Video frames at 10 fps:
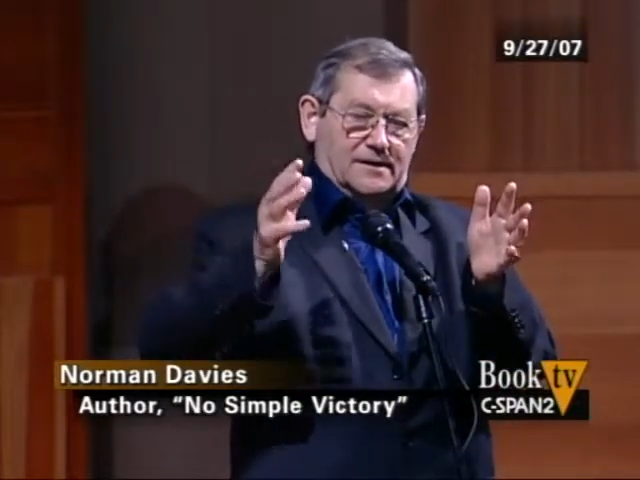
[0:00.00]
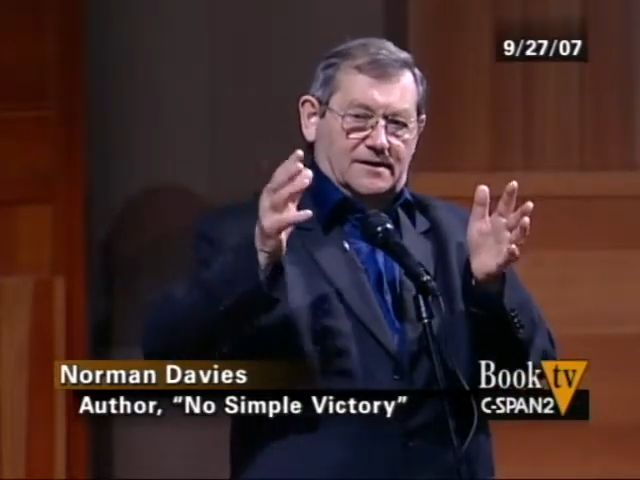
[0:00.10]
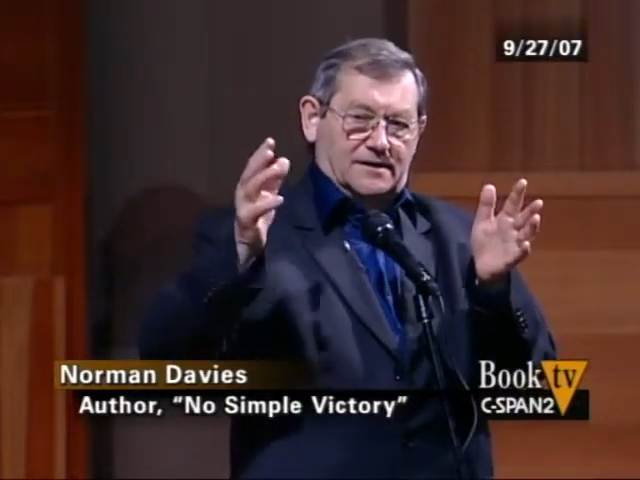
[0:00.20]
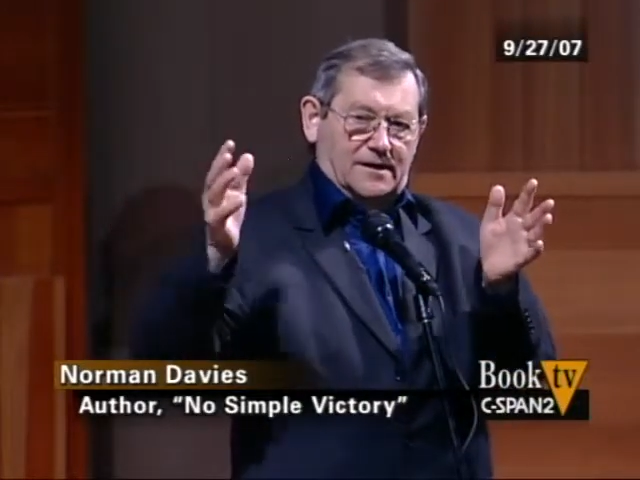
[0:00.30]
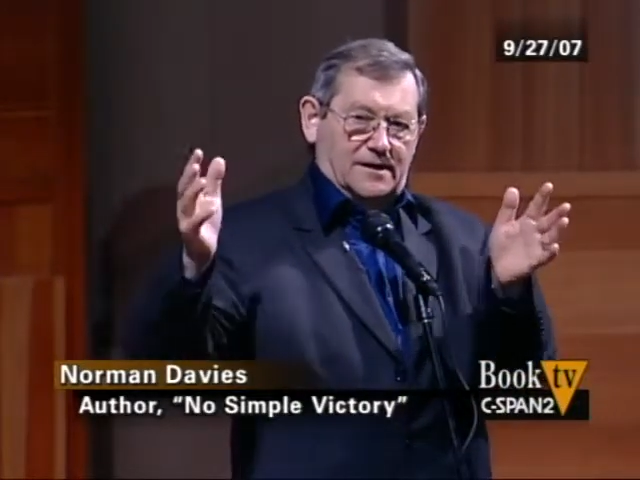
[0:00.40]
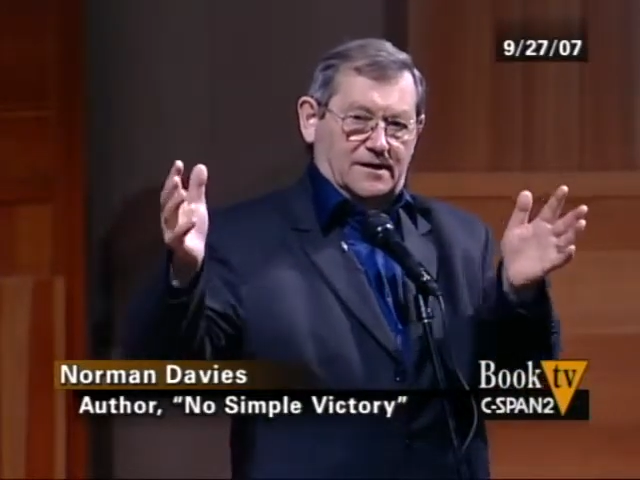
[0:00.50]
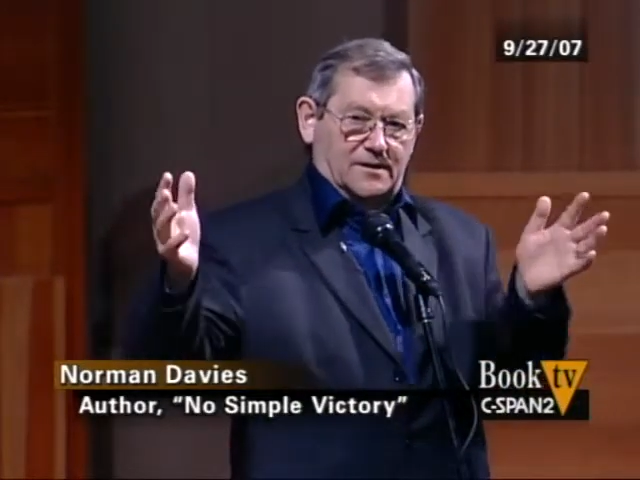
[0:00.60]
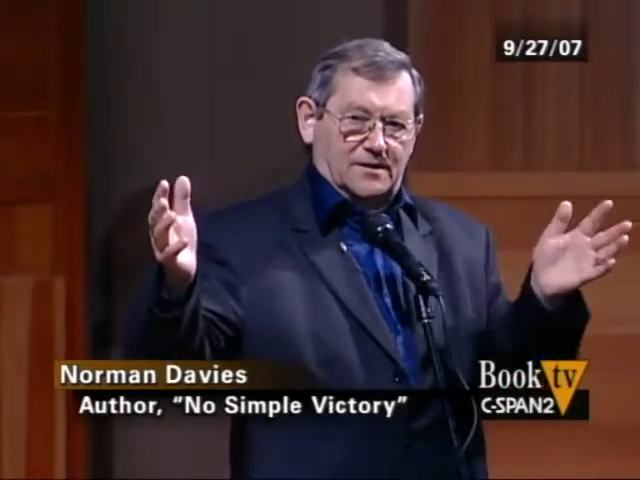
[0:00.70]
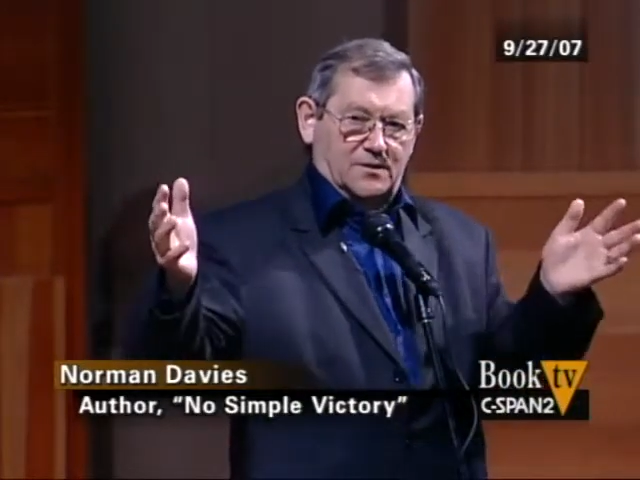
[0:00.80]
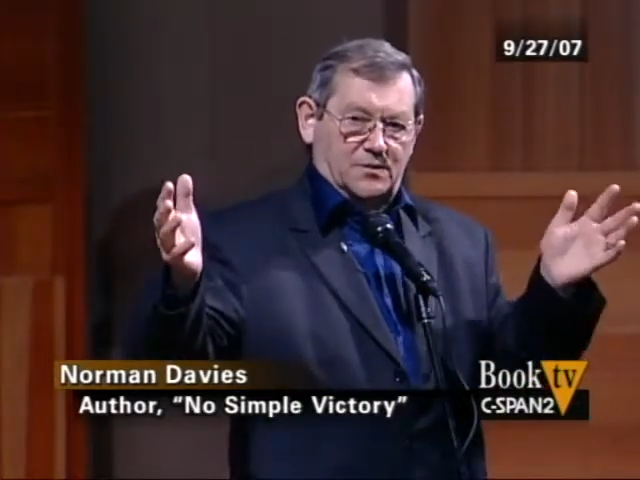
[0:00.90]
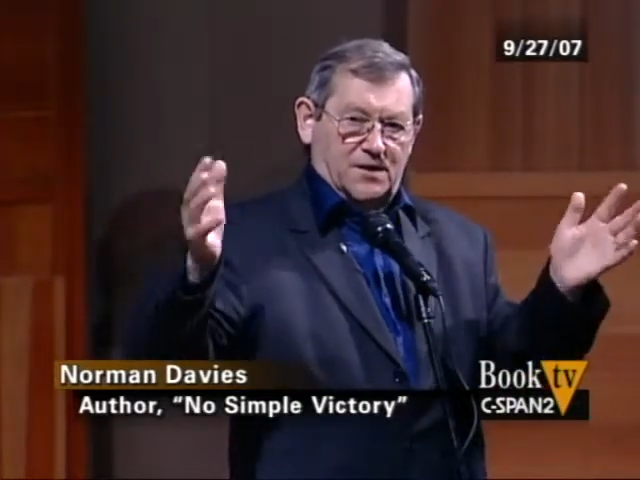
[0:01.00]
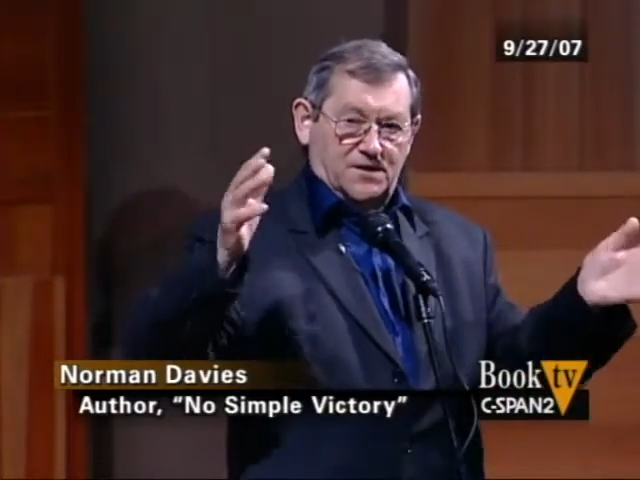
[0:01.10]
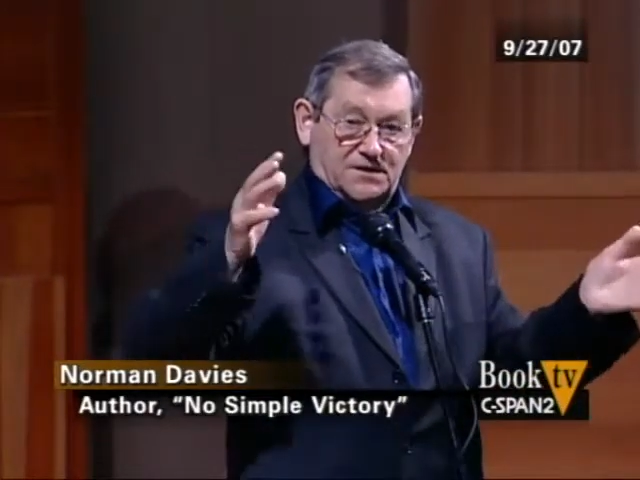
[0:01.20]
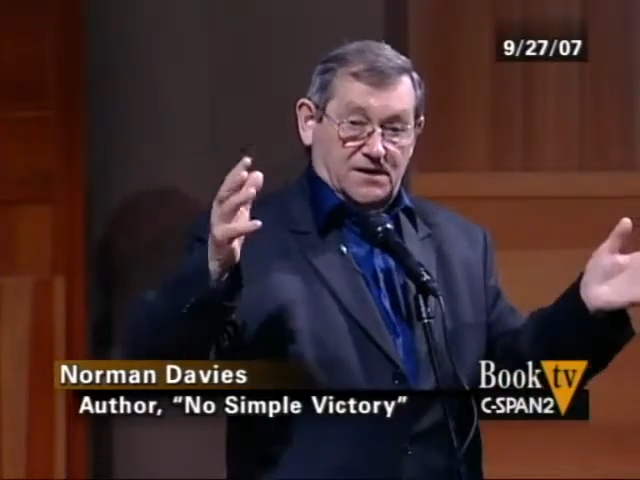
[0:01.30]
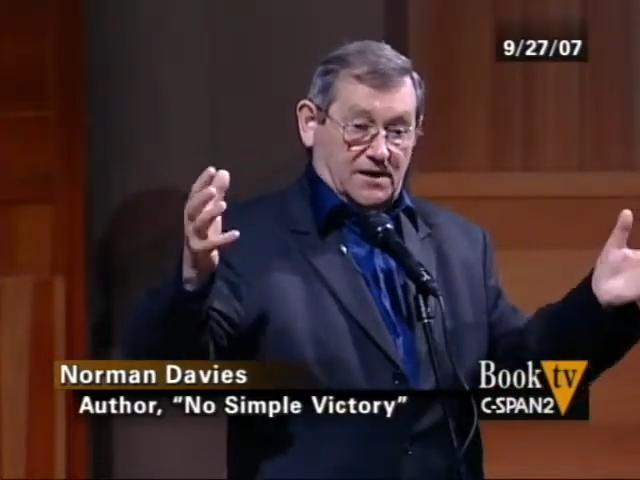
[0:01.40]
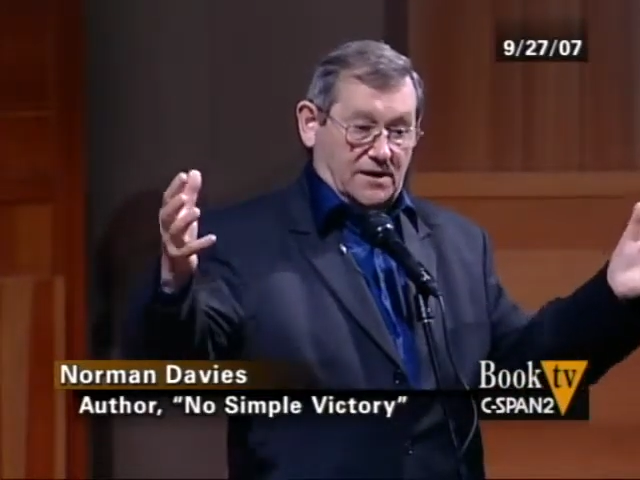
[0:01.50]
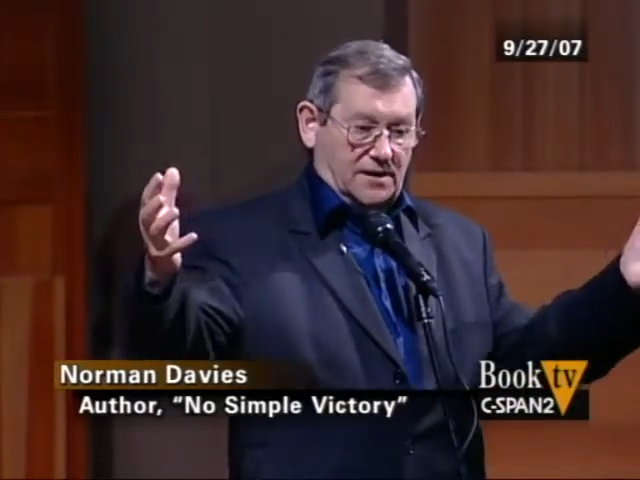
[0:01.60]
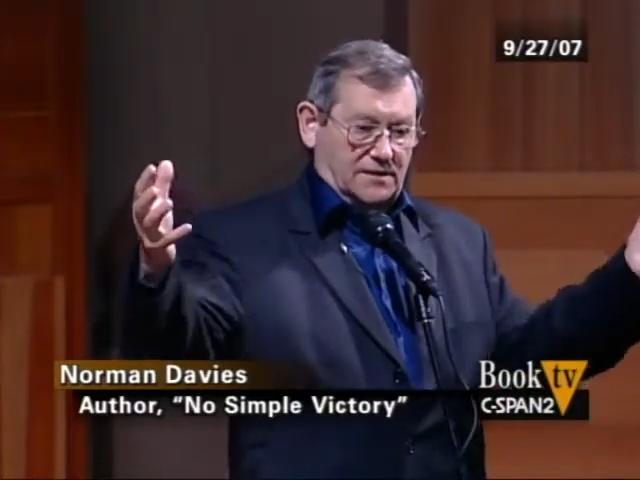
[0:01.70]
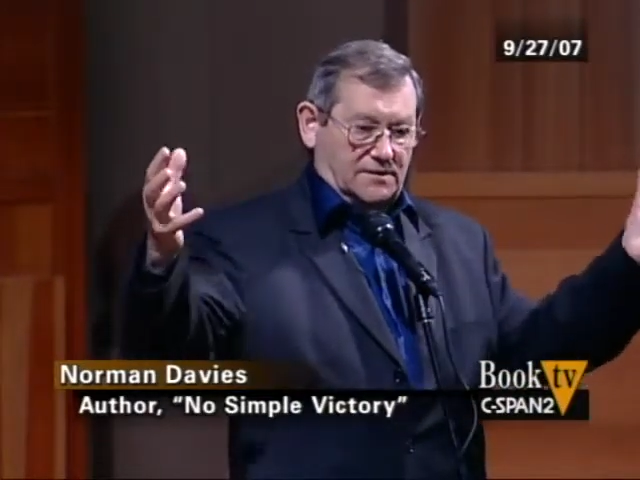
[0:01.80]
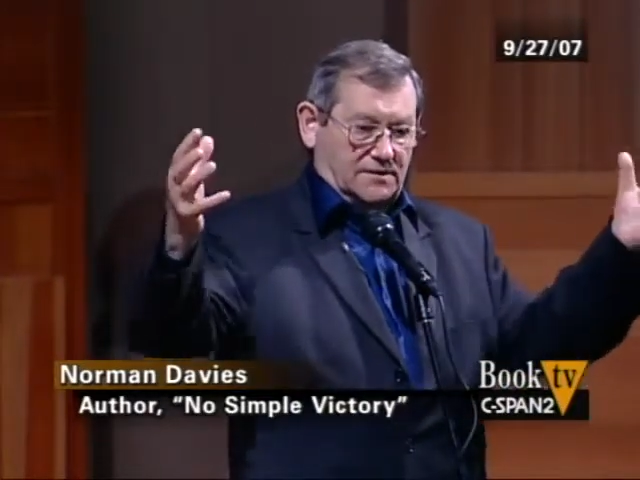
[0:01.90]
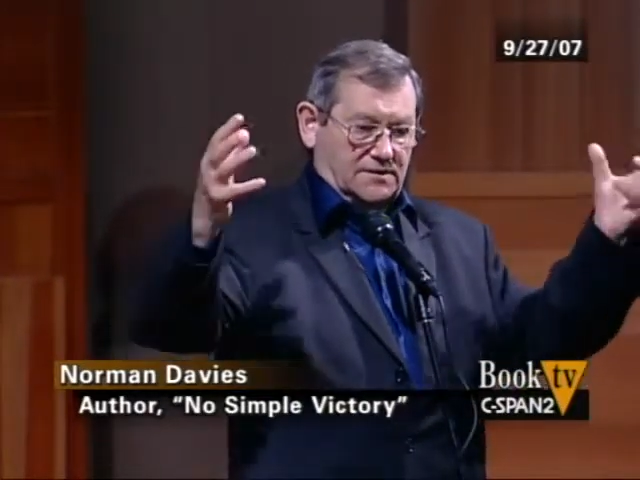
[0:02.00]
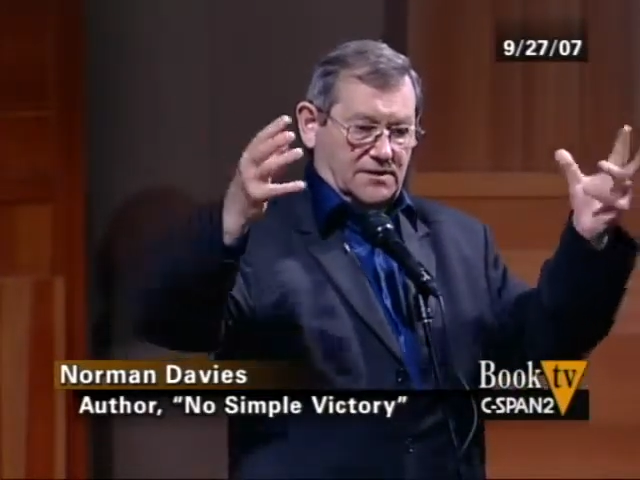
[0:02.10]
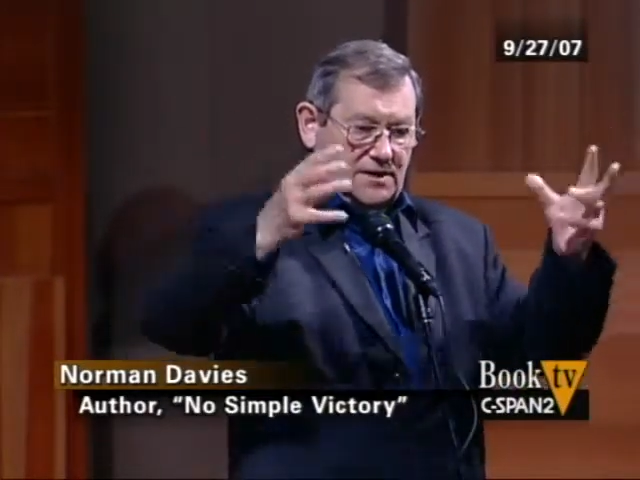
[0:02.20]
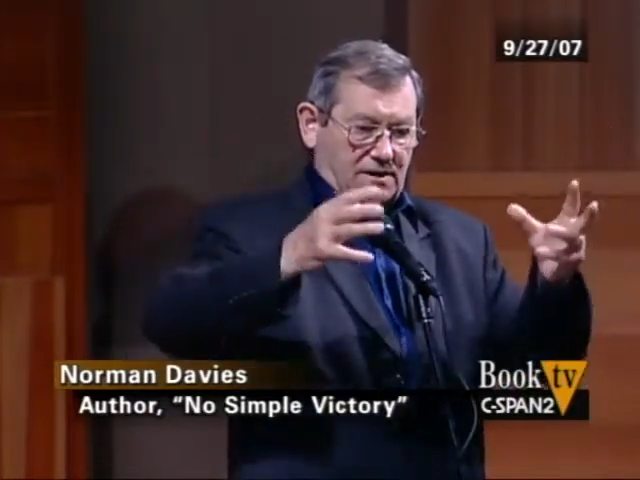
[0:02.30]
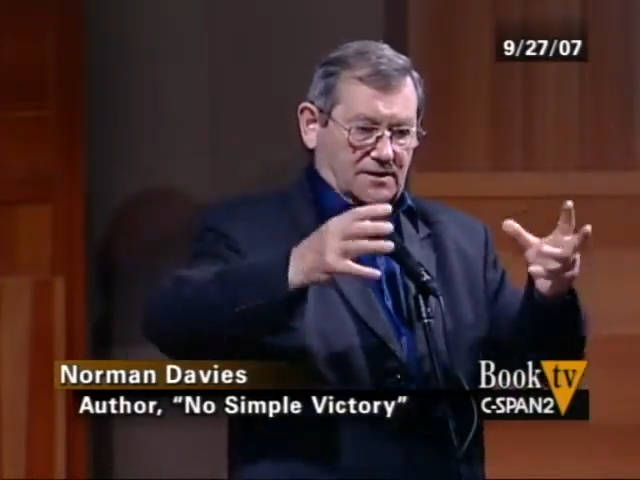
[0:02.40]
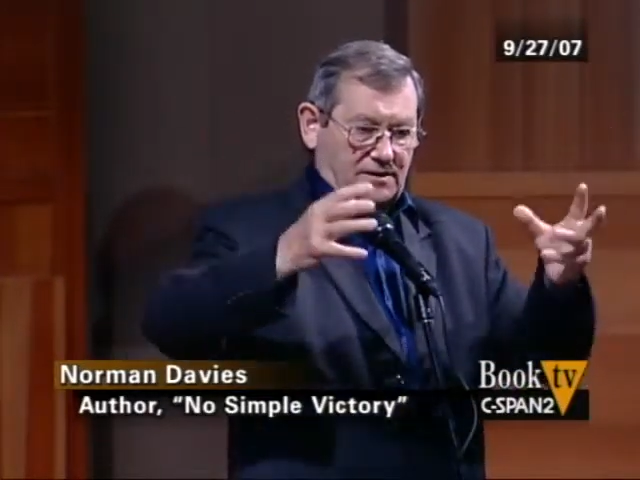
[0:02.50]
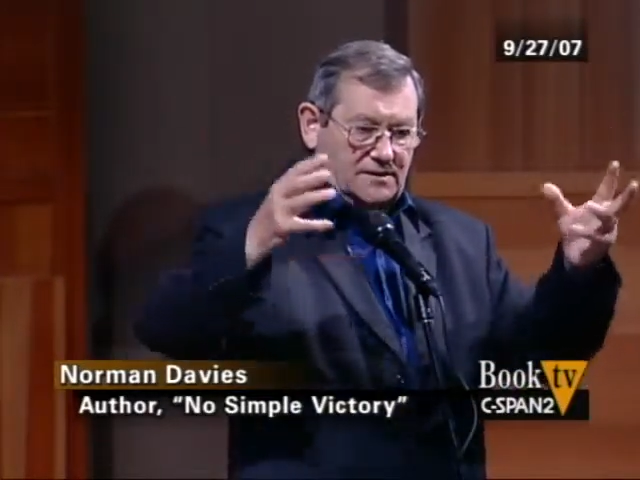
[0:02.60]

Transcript: The, both sides take